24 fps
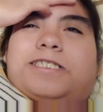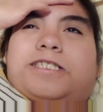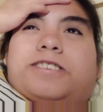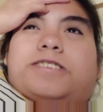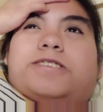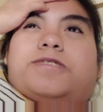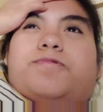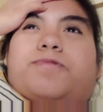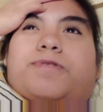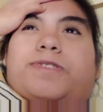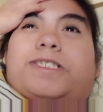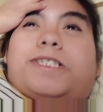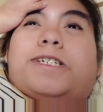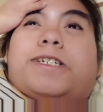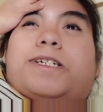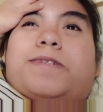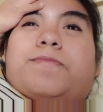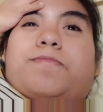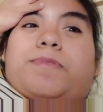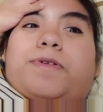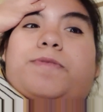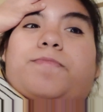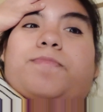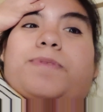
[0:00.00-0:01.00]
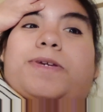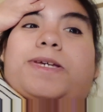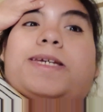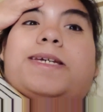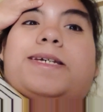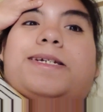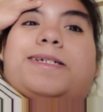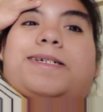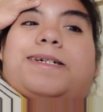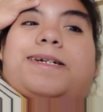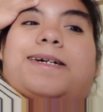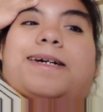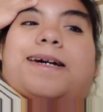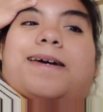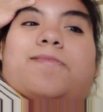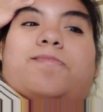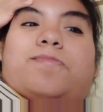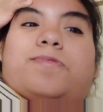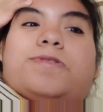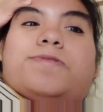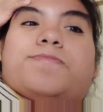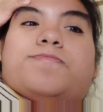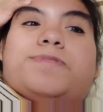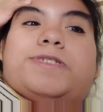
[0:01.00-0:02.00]
your sweats are gonna be big. I'm
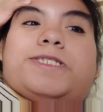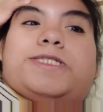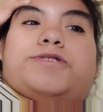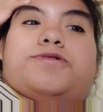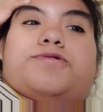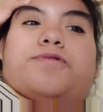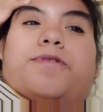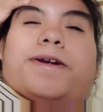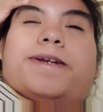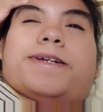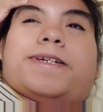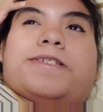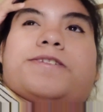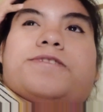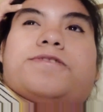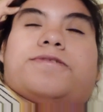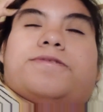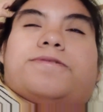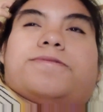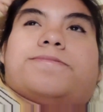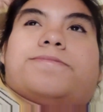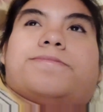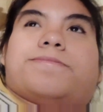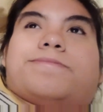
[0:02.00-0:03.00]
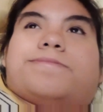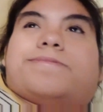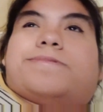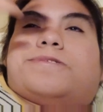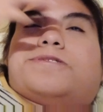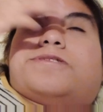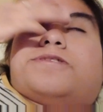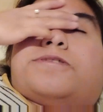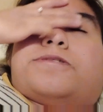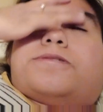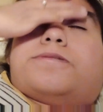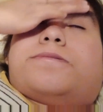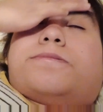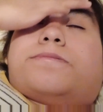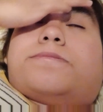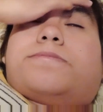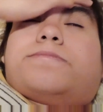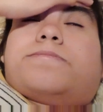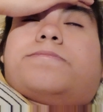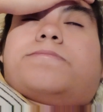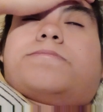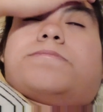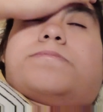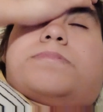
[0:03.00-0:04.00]
gonna be dragging your your
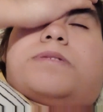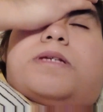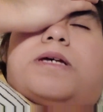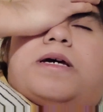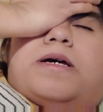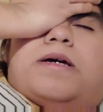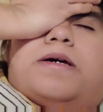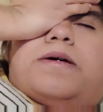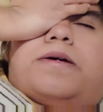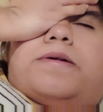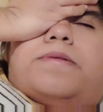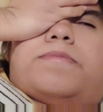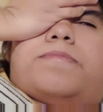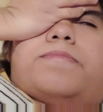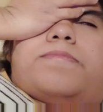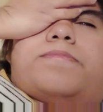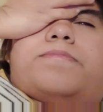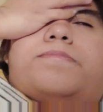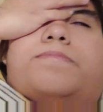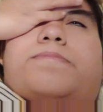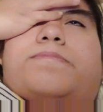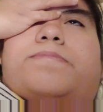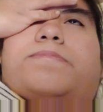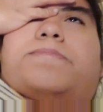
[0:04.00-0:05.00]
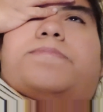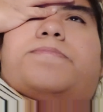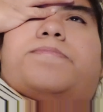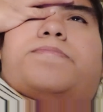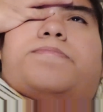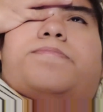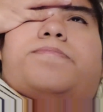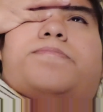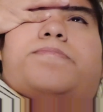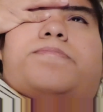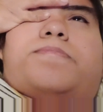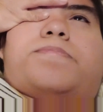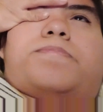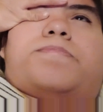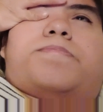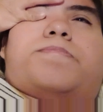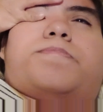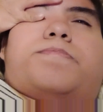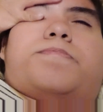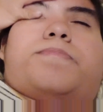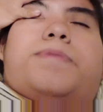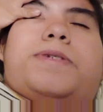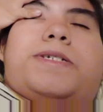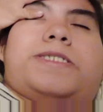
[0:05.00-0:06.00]
uh,
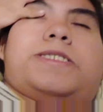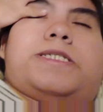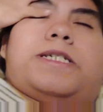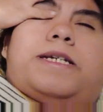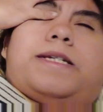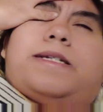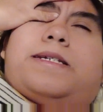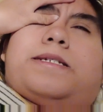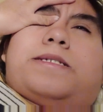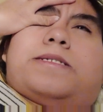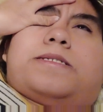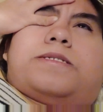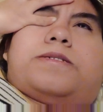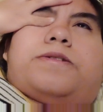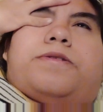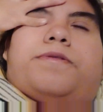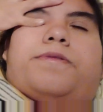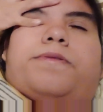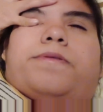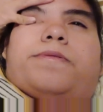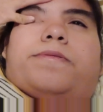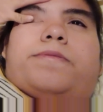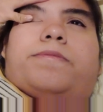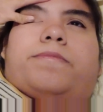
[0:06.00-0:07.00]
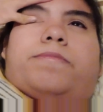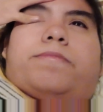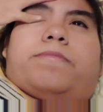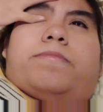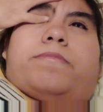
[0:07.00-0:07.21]
PJs, your